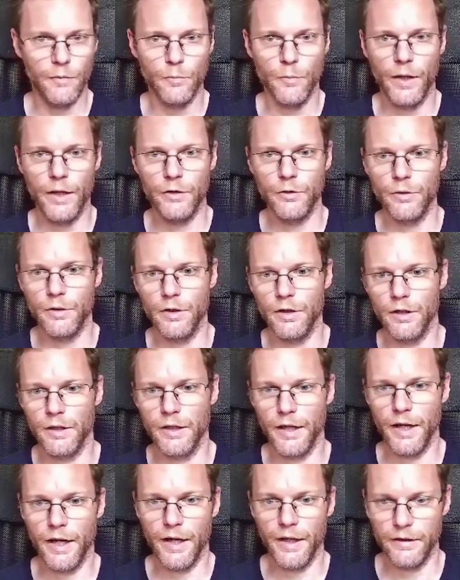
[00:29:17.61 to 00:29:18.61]
manually
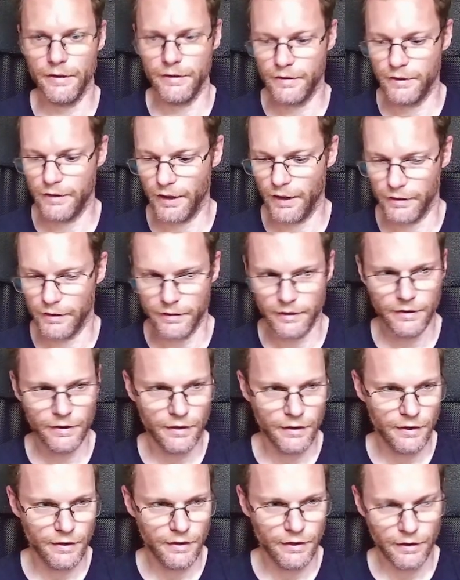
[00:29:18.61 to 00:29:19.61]
edit that
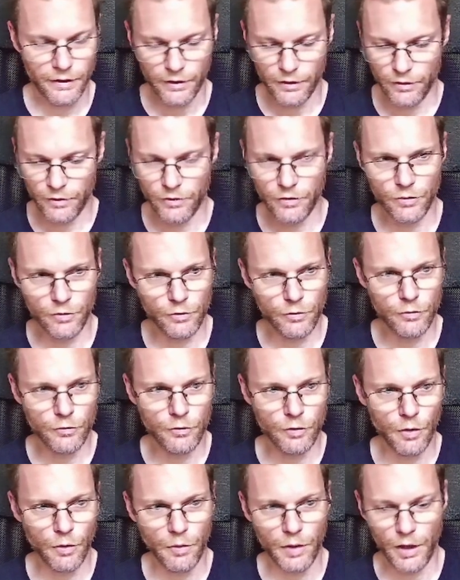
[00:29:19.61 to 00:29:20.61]
to
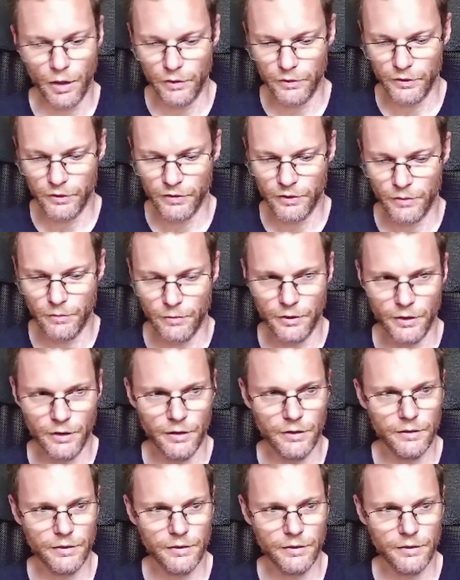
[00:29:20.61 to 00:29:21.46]
grow out somewhere.